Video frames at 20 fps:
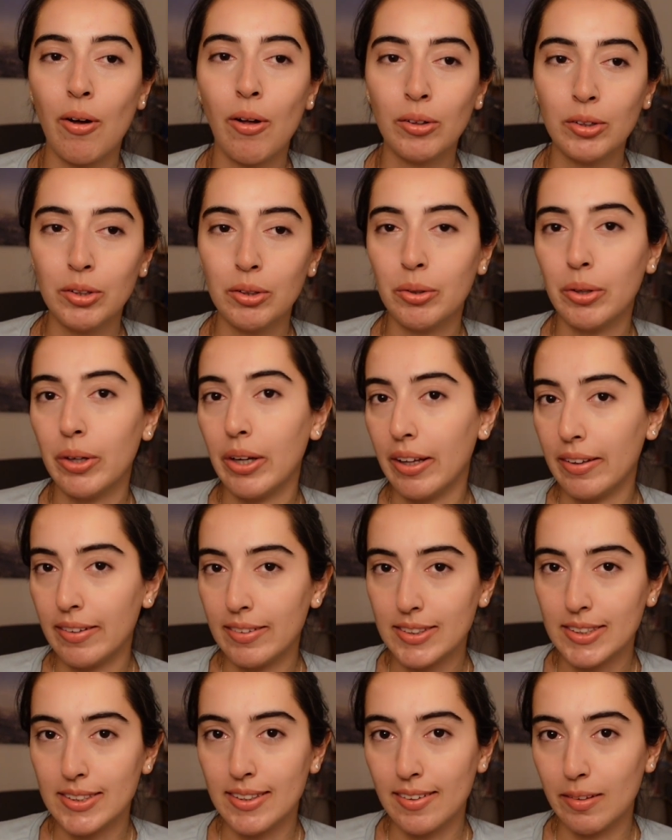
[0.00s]
all the
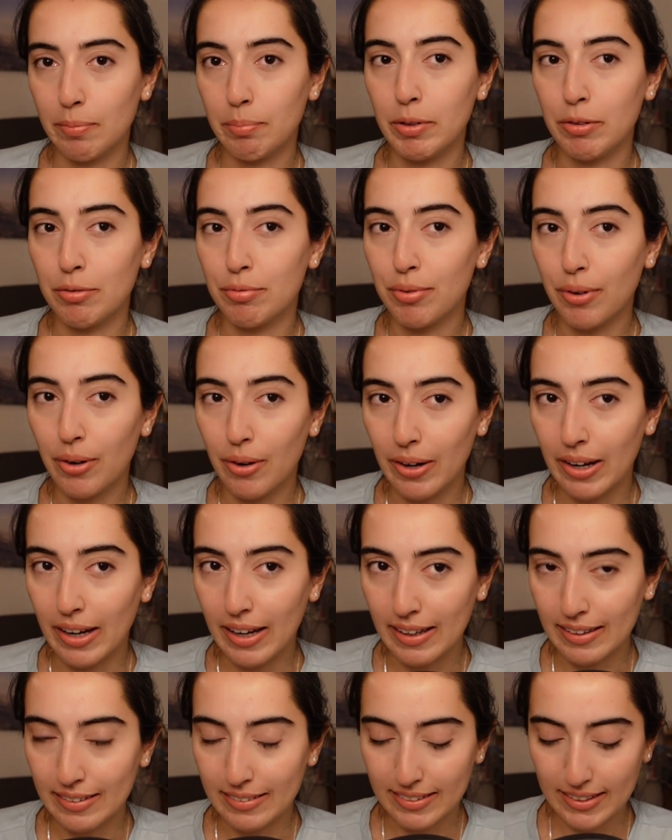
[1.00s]
questions
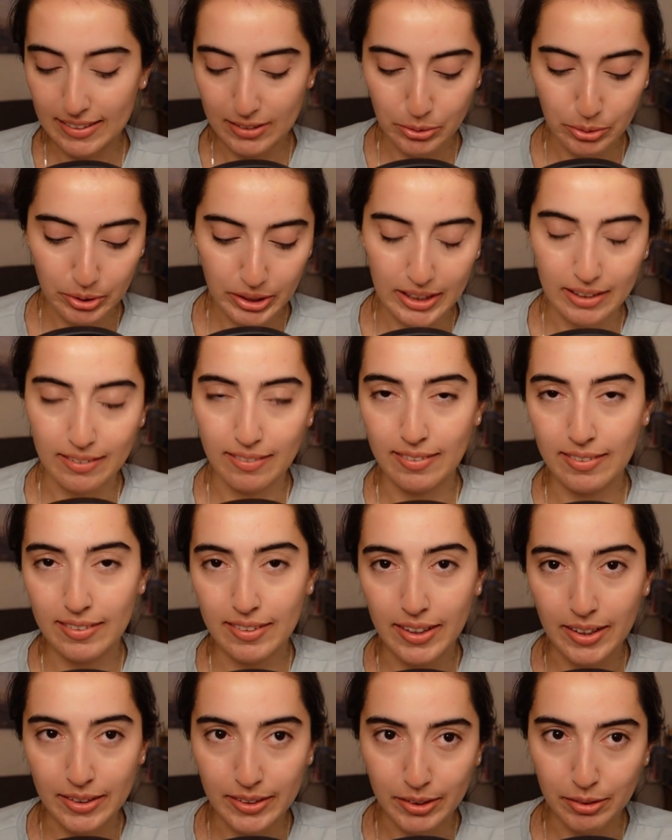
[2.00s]
beforehand that you can
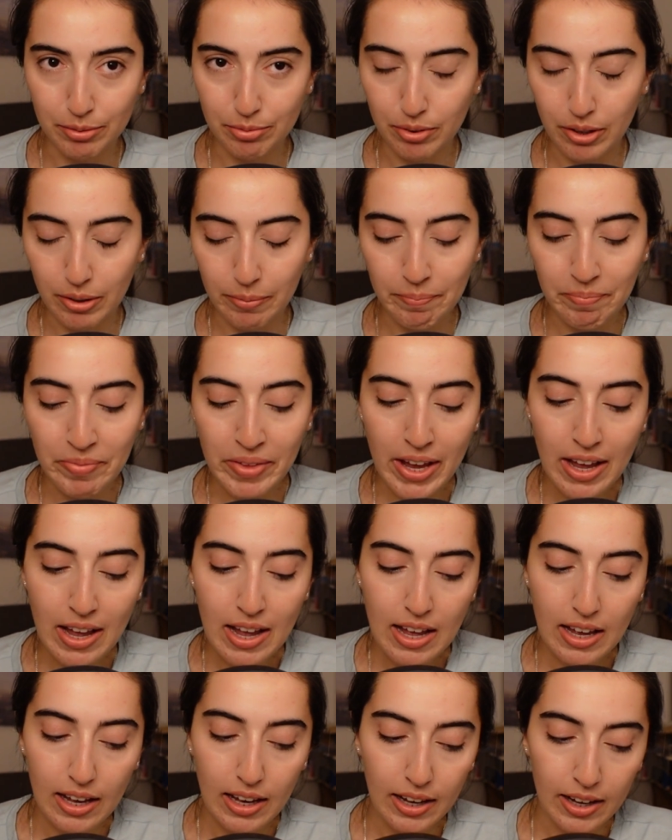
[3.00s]
study from.
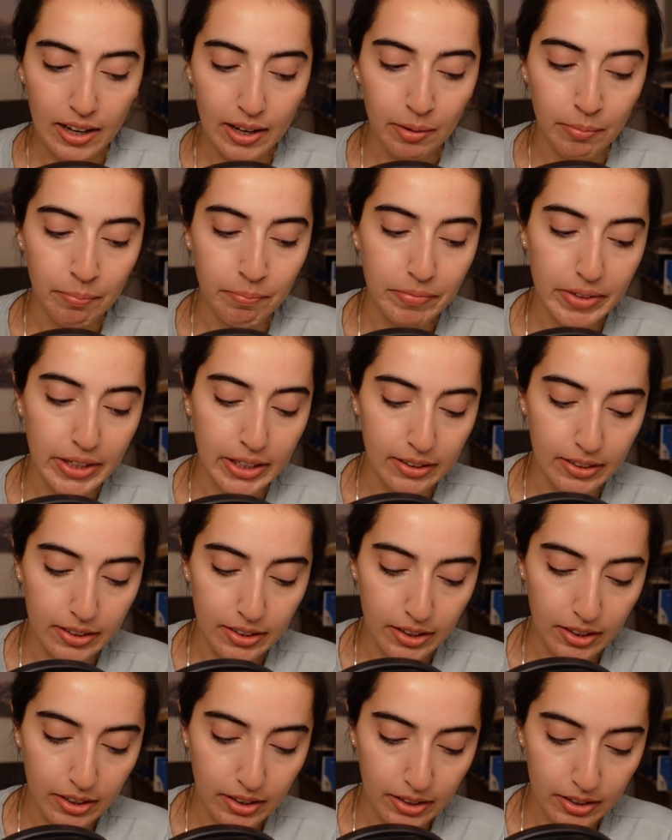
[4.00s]
In
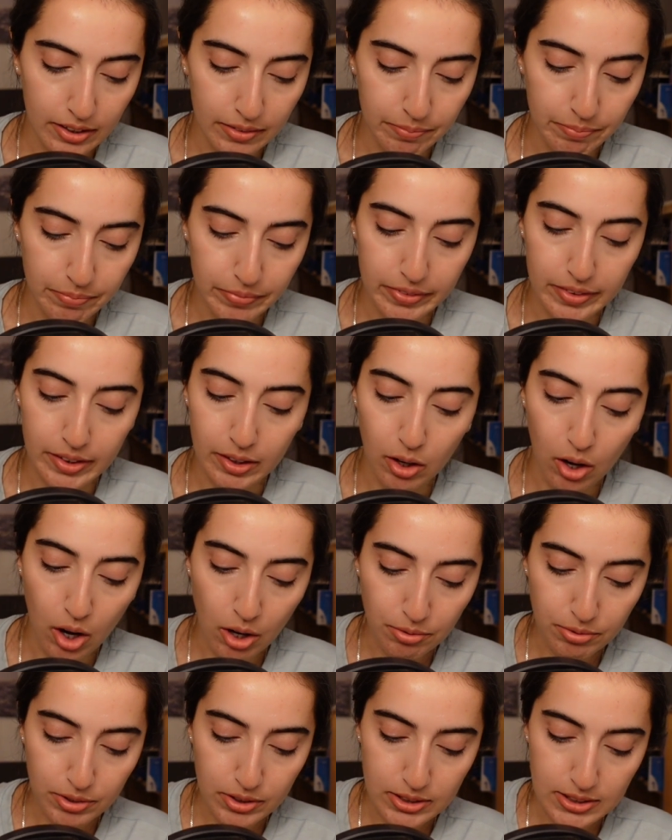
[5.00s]
the
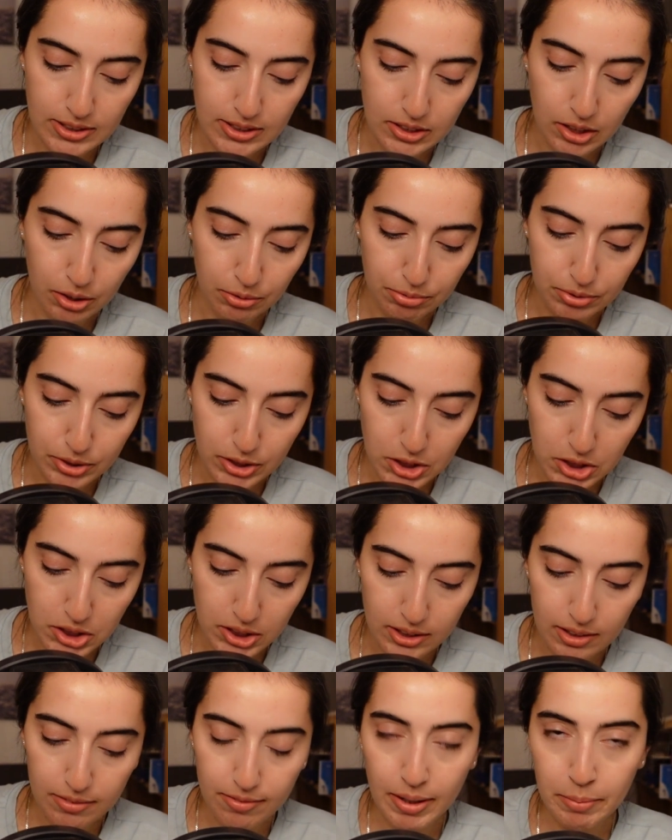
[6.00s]

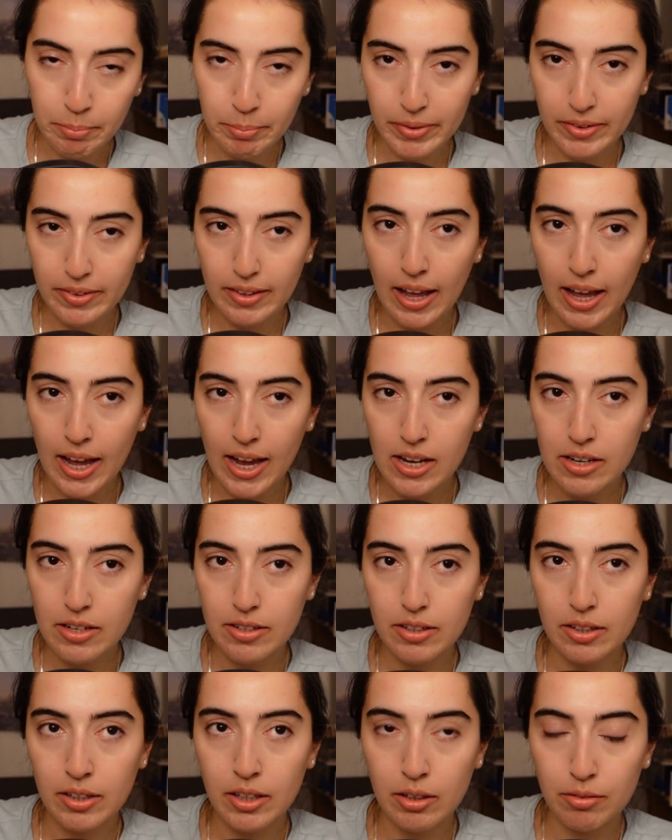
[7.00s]
official website
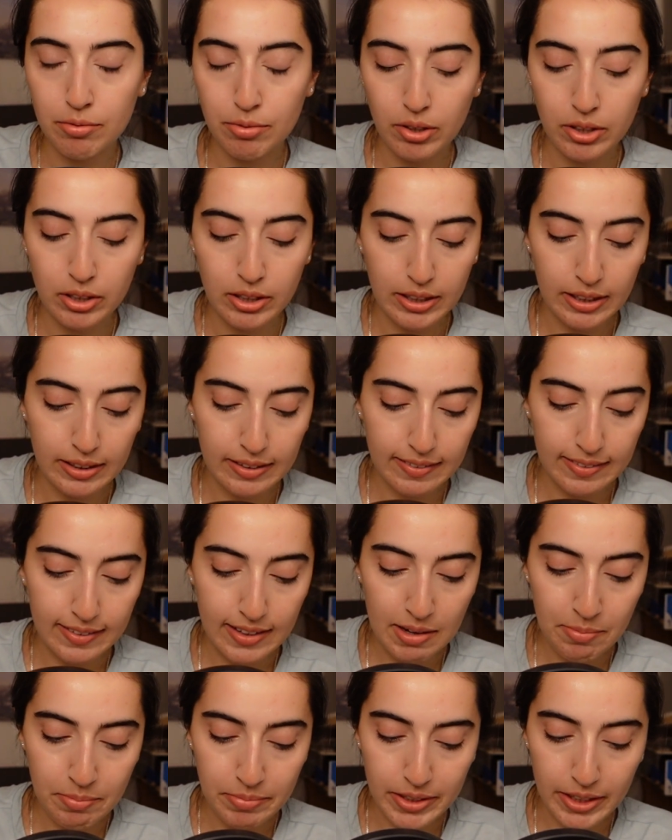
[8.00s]
for the
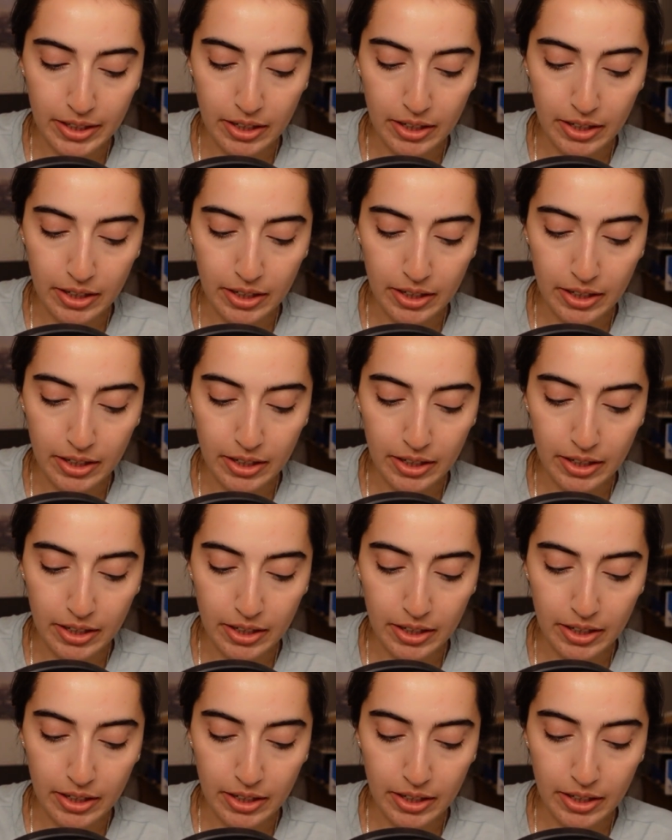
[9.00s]
exam,